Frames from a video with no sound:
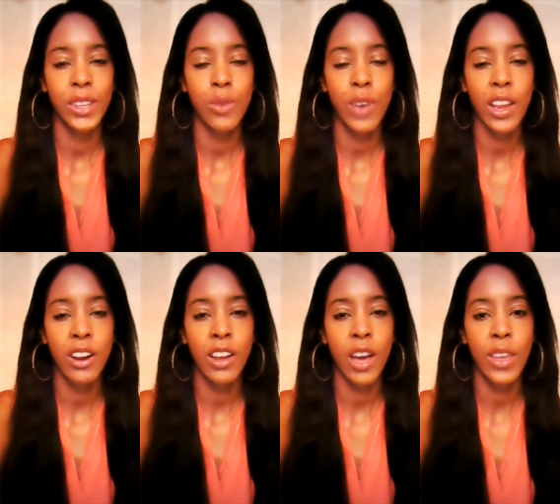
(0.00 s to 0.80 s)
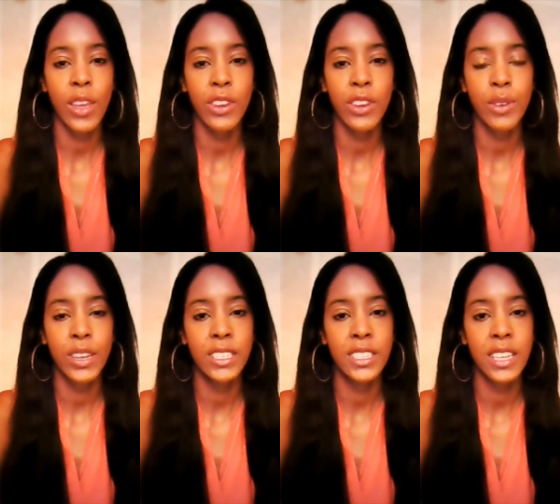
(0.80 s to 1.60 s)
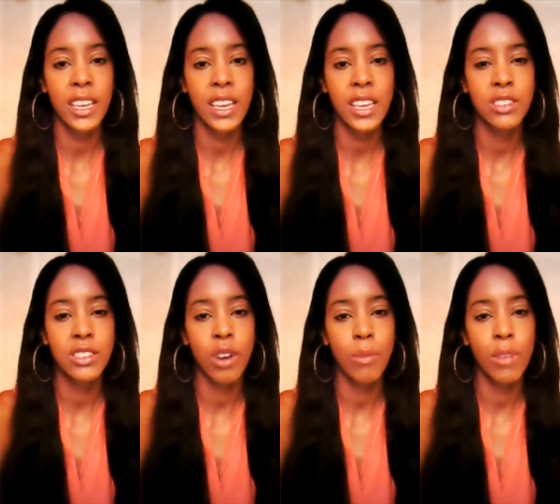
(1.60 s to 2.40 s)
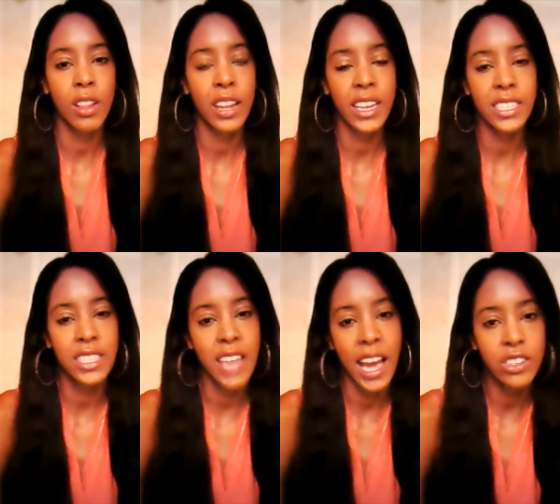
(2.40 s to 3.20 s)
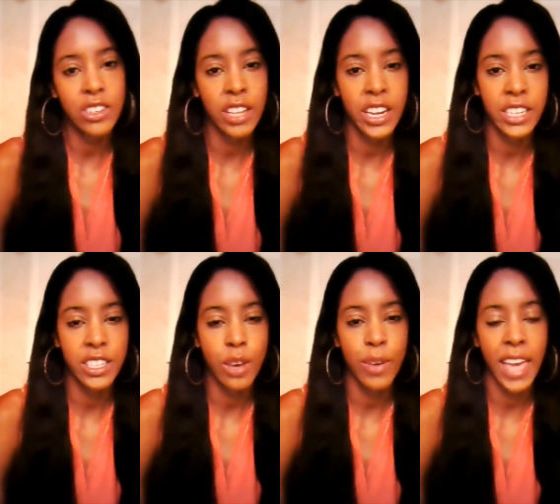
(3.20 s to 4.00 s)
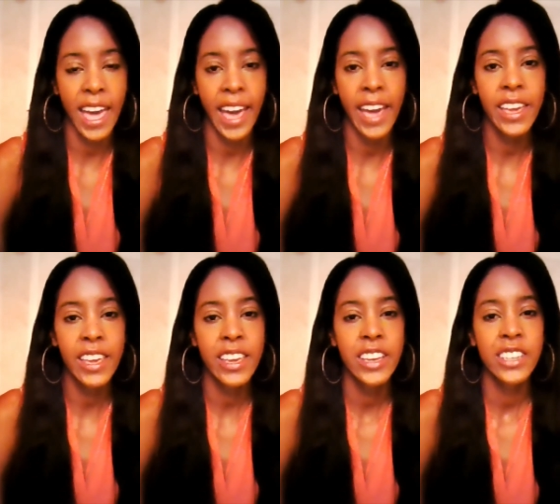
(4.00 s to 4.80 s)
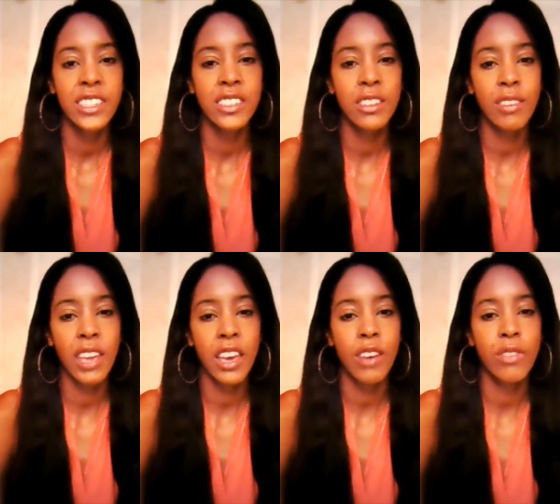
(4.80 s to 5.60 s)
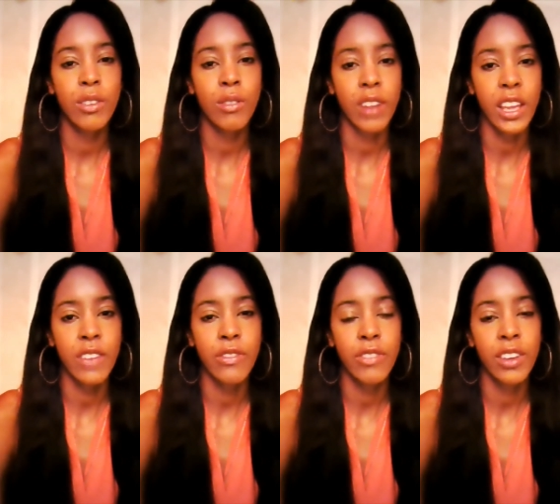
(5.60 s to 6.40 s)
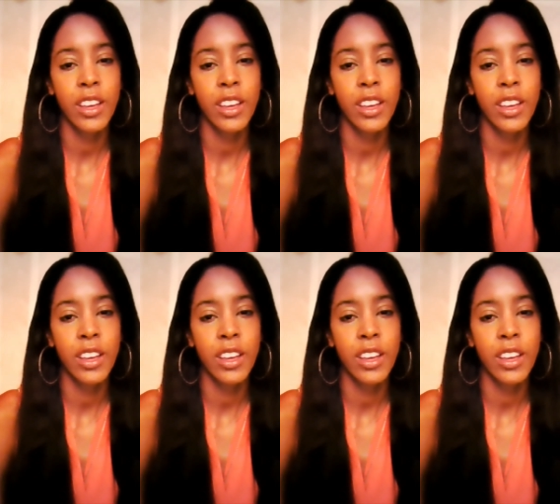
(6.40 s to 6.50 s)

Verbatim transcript: what you're going through is normal, and it's natural, and it's okay to give grief